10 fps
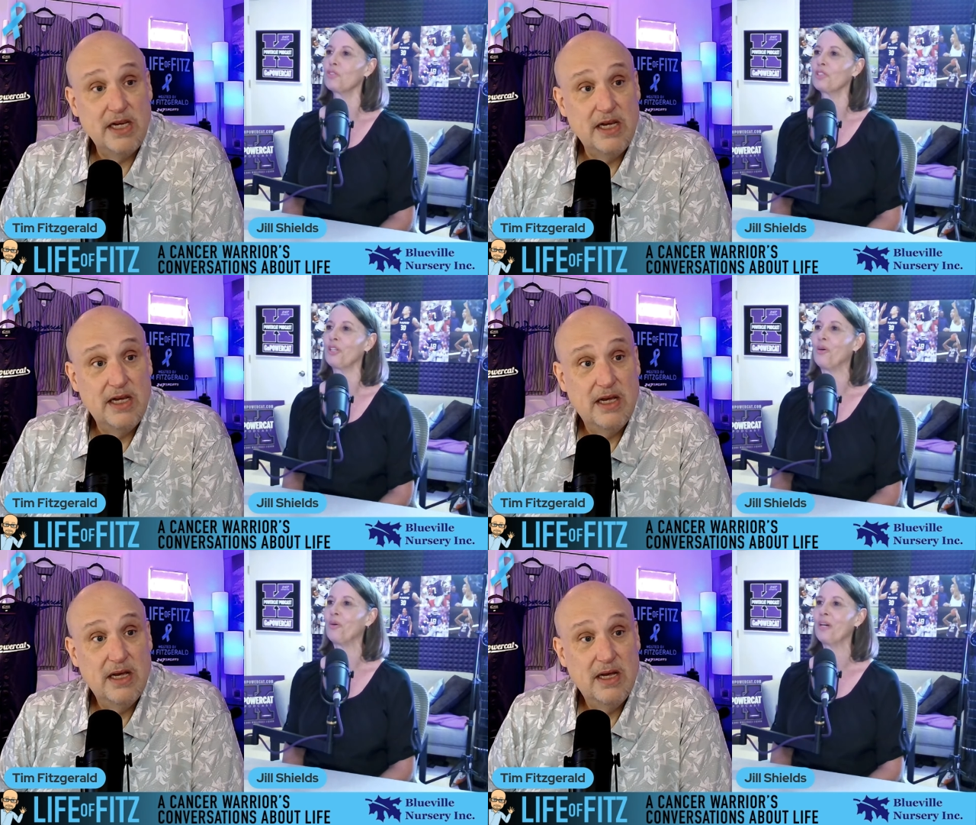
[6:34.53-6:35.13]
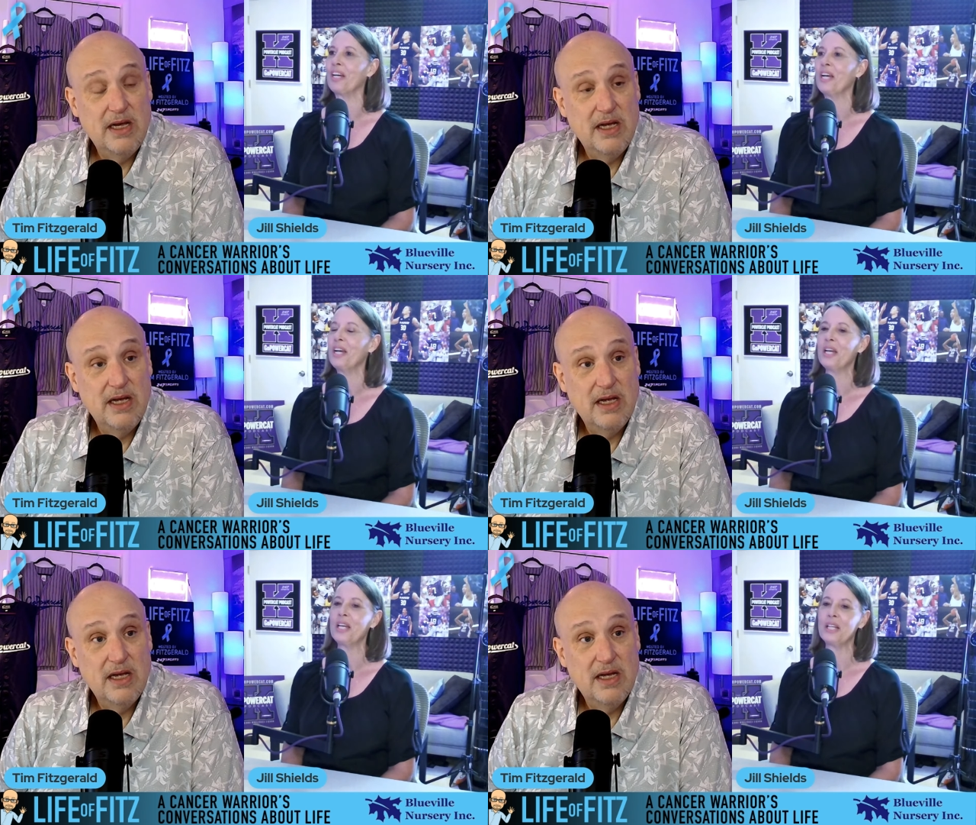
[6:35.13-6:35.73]
Speaker 1: Students. So
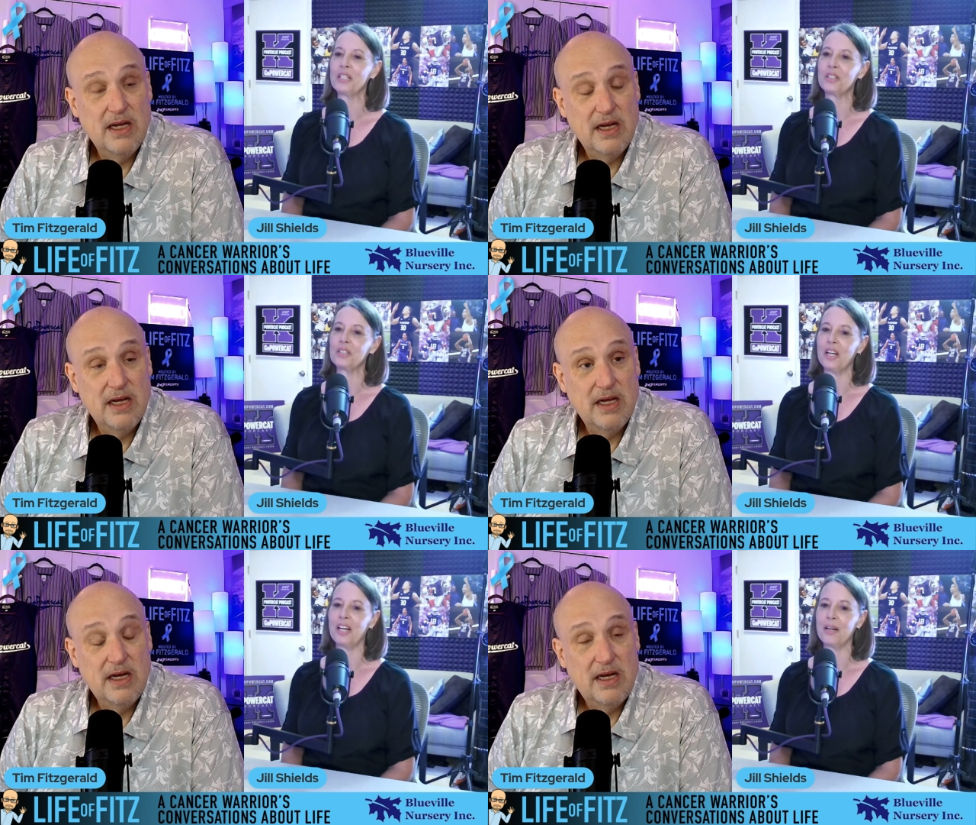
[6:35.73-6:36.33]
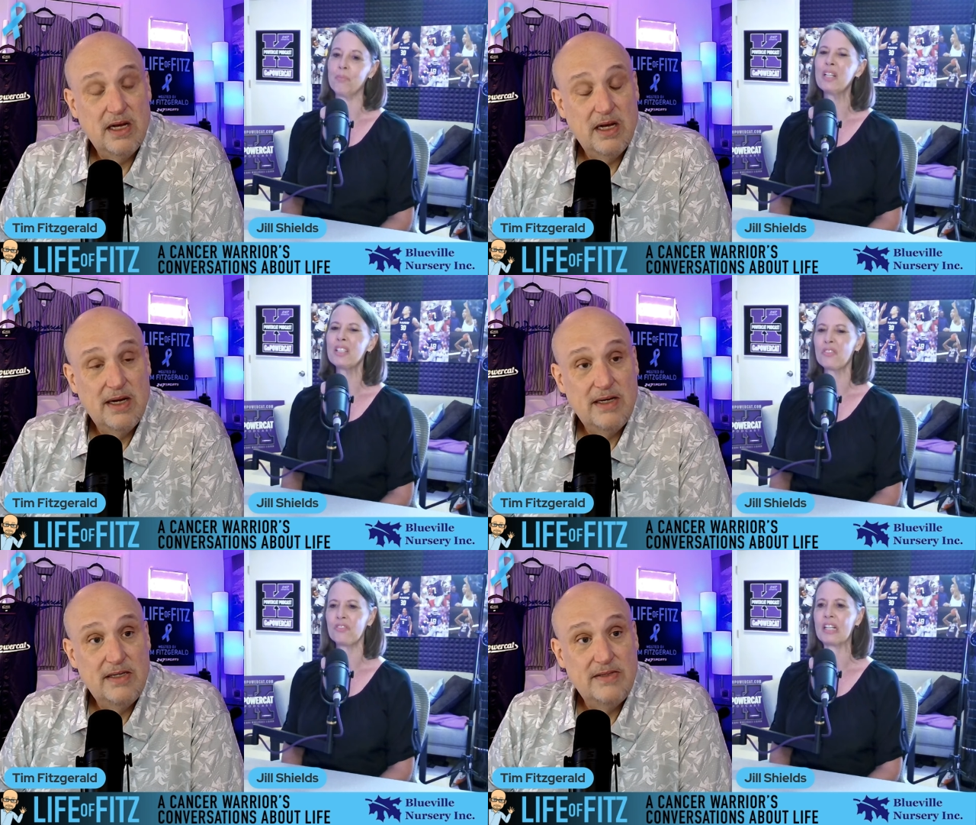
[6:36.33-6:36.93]
it's uh, but
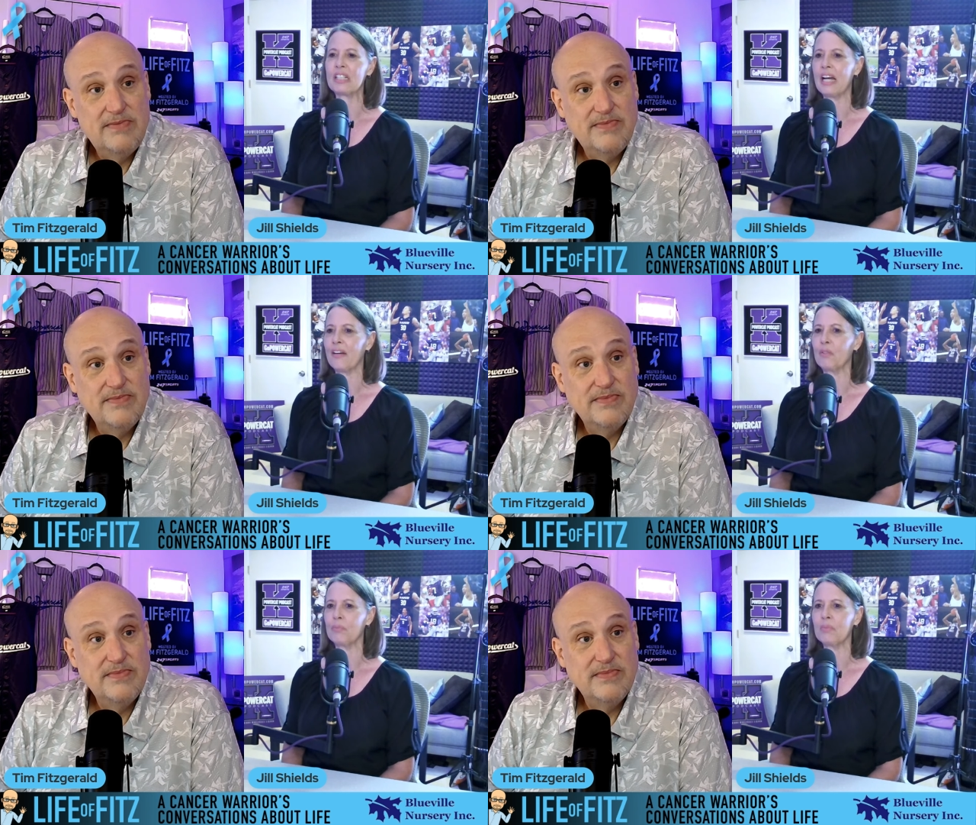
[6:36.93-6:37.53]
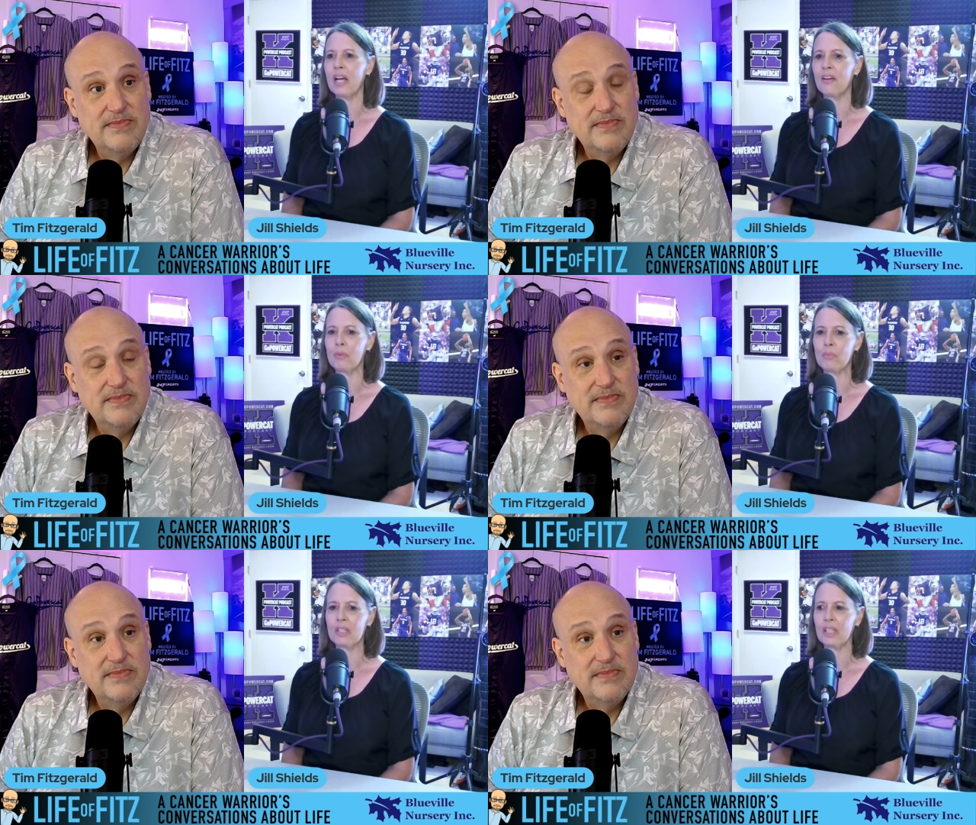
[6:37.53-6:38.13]
it's fun to have them have
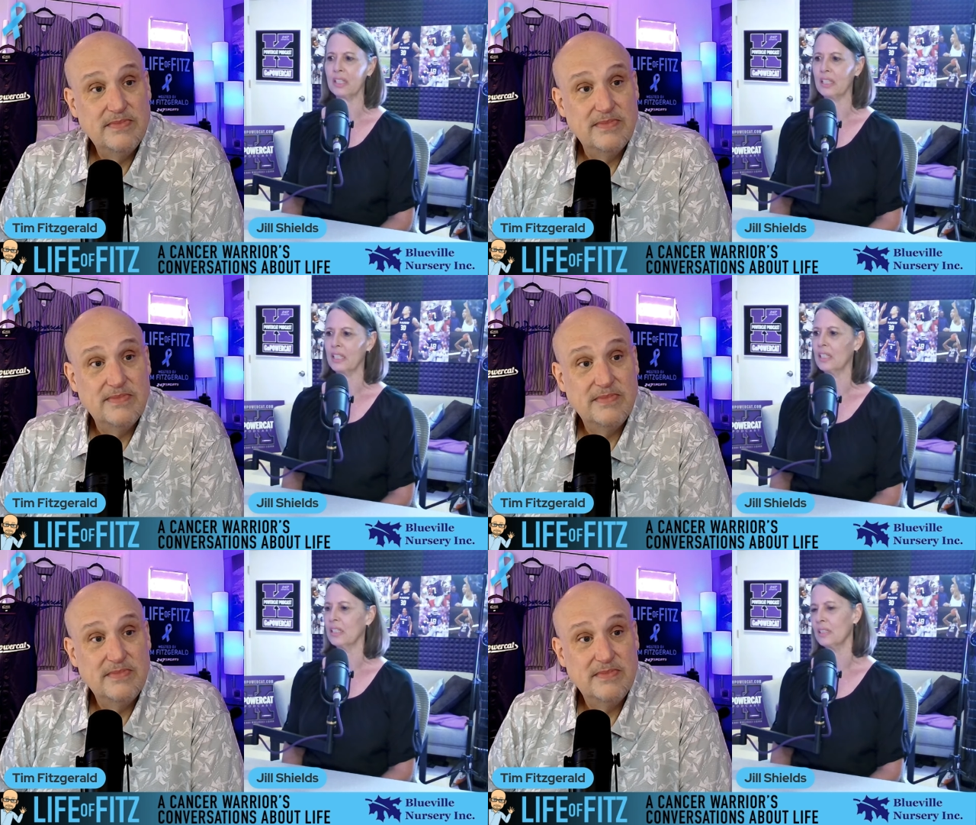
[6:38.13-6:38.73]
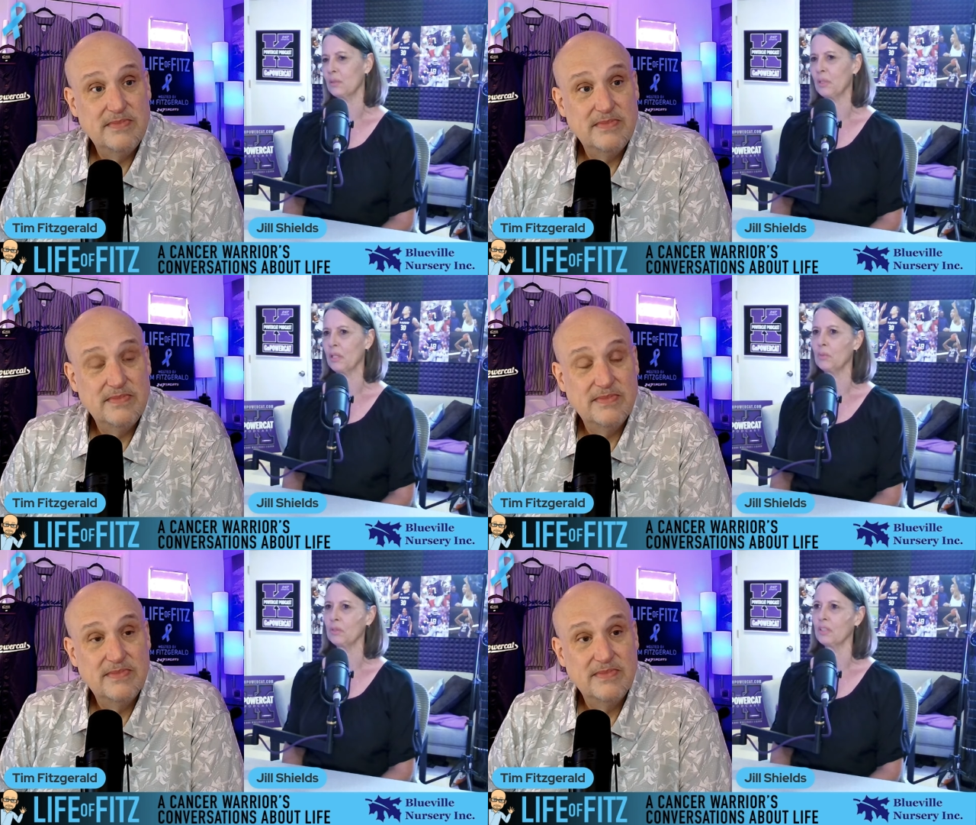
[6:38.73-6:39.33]
them in the league and to be
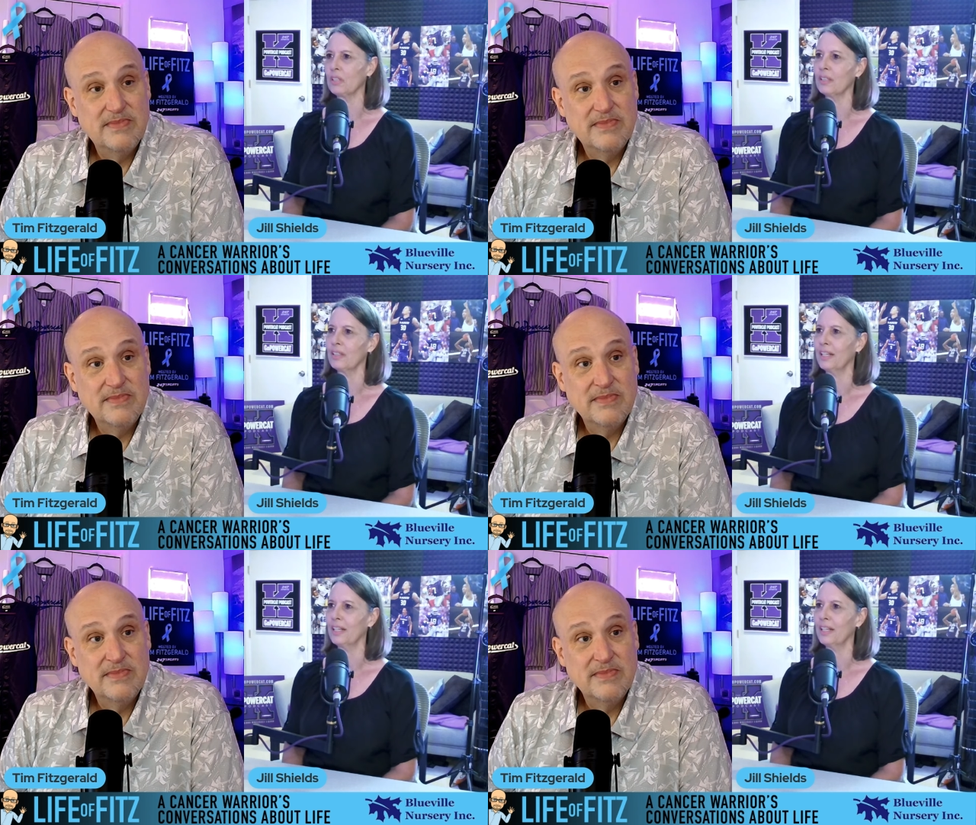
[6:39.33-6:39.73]
able to